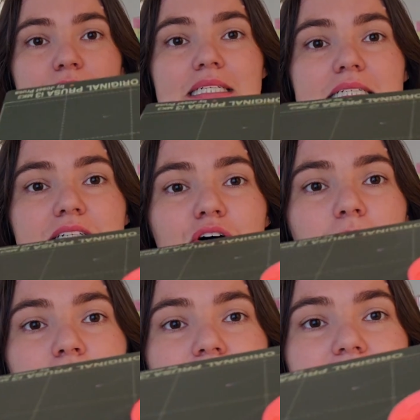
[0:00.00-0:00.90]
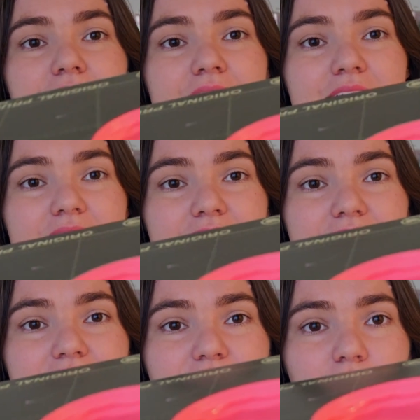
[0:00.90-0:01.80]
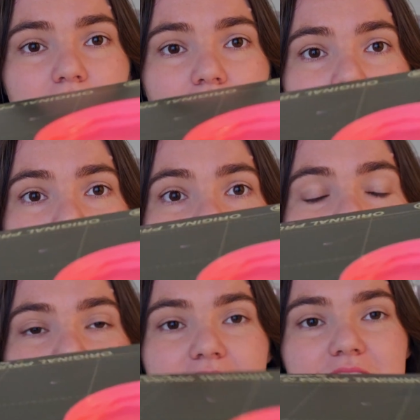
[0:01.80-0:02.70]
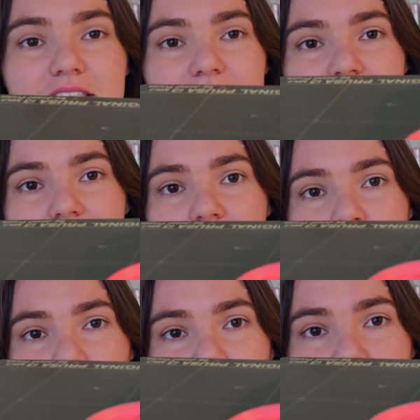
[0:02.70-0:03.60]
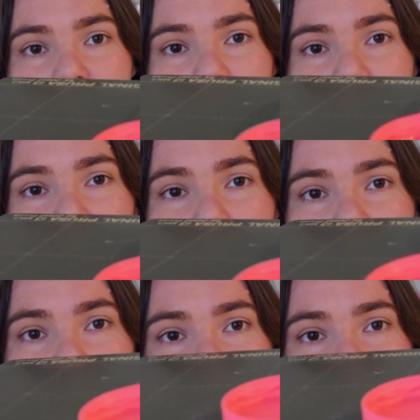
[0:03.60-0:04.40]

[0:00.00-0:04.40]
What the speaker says: one did not print nearly as well. This is the second prototype of it being a